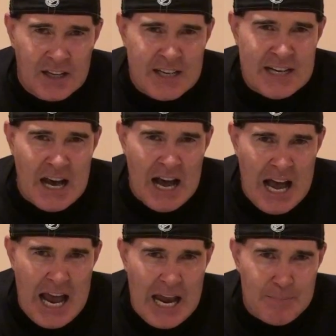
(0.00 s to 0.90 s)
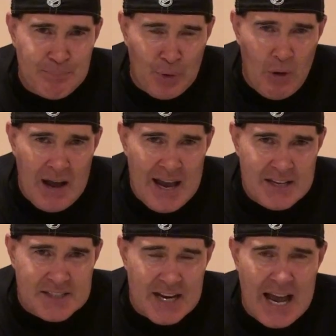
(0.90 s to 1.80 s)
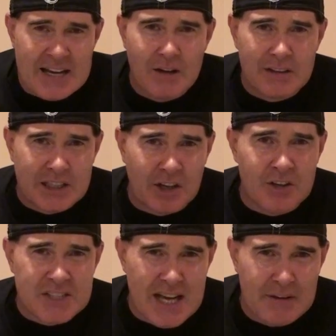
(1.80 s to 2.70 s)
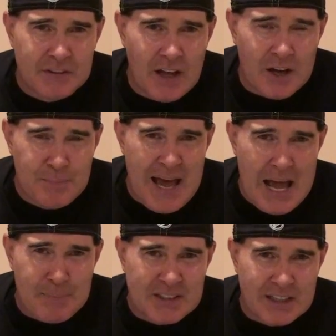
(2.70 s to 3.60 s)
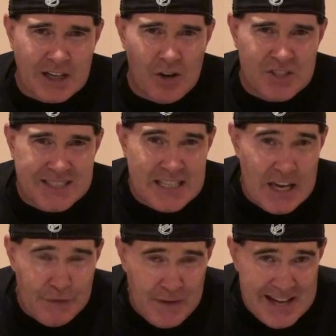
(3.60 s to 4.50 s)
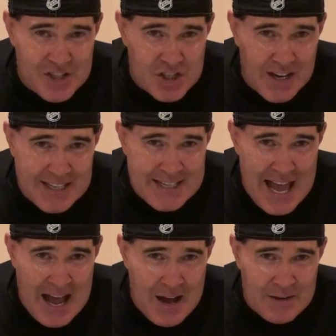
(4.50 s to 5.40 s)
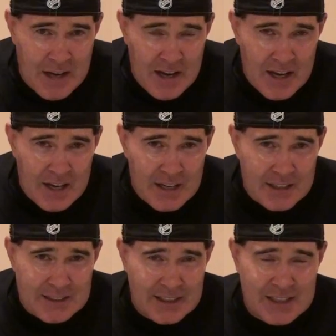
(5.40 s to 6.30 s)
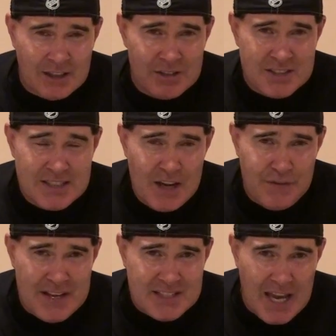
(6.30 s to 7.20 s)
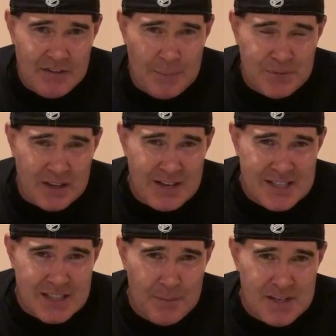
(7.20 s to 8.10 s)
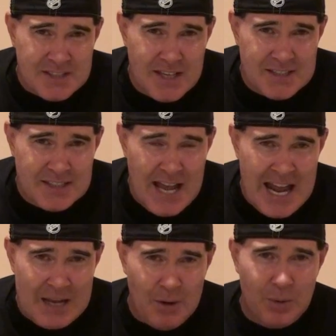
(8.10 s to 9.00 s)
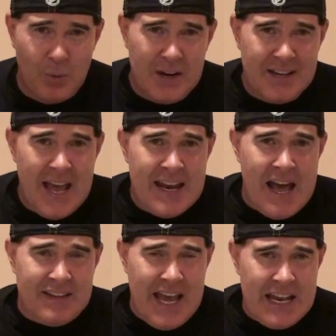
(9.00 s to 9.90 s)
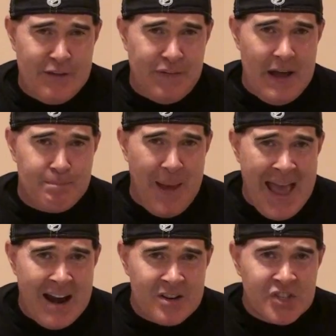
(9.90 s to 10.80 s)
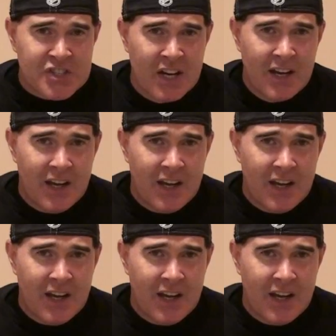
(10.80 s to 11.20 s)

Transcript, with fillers: nine points. And I know the Colts have Luck back, but the Colts defense shut you down. The Colts defense gave up 30 something to Cincinnati. Well, what are they now? The 85 Bears?